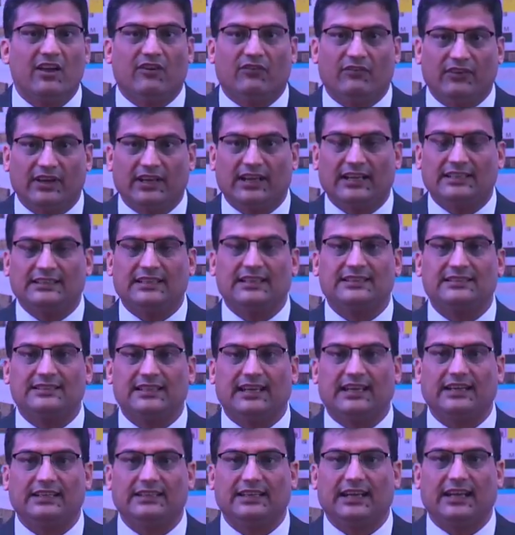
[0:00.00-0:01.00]
where, as I
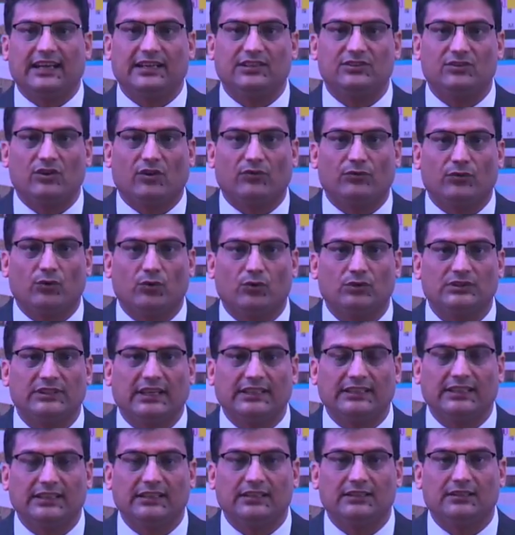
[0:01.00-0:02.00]
said, that of course
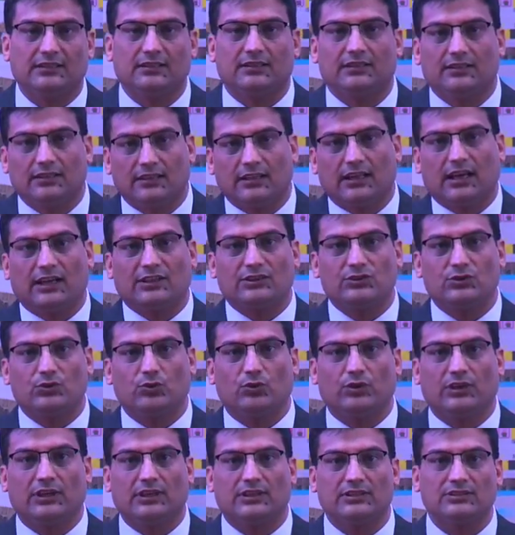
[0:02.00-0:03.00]
I think last
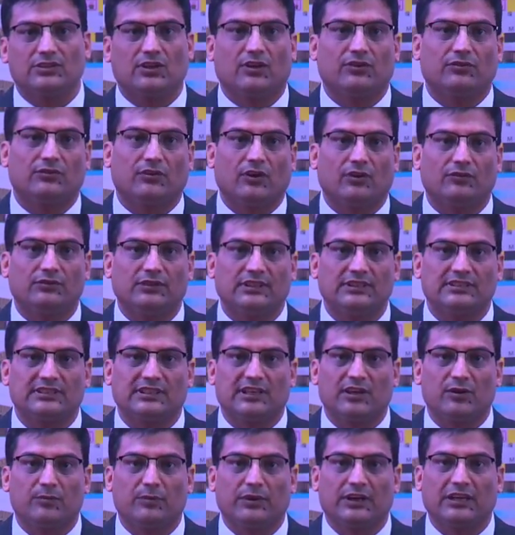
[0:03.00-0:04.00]
2 years of this
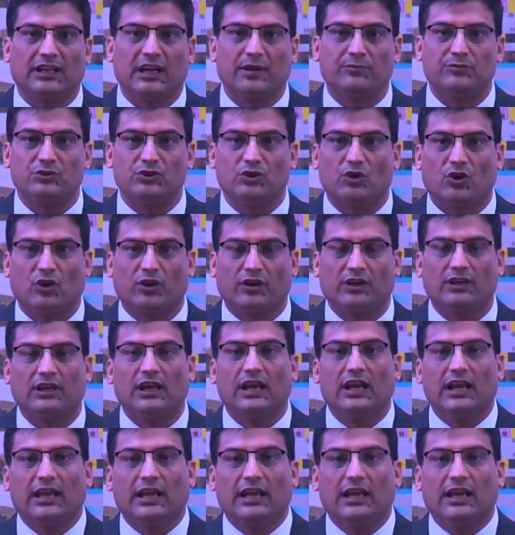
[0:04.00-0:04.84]
government, I'm sure